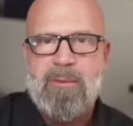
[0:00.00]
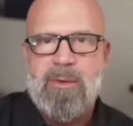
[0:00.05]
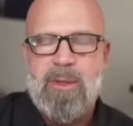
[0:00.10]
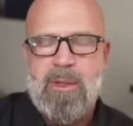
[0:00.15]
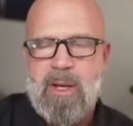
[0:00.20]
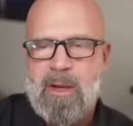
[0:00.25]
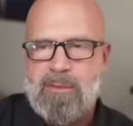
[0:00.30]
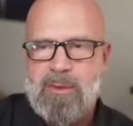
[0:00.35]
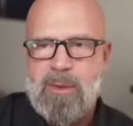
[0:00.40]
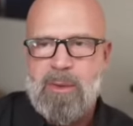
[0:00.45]
and
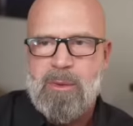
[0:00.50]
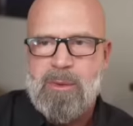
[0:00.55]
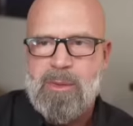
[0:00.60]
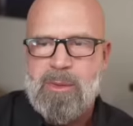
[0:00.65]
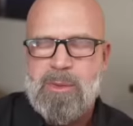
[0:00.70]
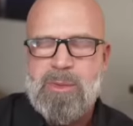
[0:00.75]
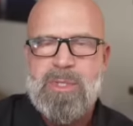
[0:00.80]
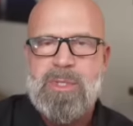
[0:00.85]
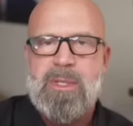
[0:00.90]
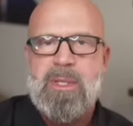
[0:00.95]
you'd have to go and
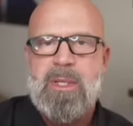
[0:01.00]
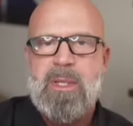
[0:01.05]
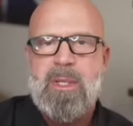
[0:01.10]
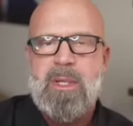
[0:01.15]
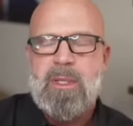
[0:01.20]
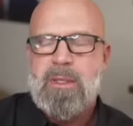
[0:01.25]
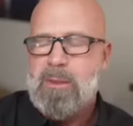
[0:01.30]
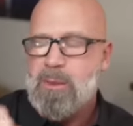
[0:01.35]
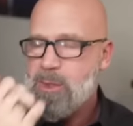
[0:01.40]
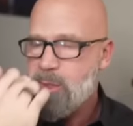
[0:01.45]
do
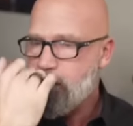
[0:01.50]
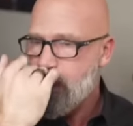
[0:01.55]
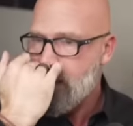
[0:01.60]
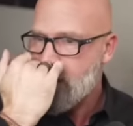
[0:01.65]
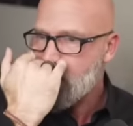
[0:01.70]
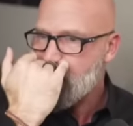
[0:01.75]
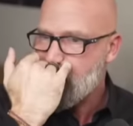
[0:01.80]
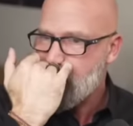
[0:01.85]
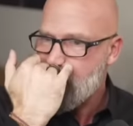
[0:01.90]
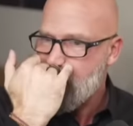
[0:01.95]
some
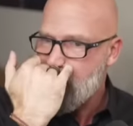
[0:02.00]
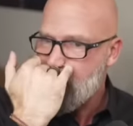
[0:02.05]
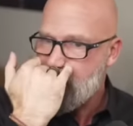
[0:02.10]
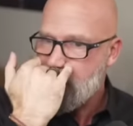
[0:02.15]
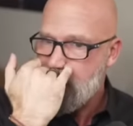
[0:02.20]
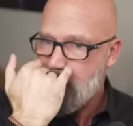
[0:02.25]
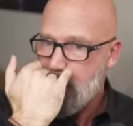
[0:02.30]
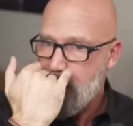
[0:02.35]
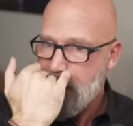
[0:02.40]
exercise.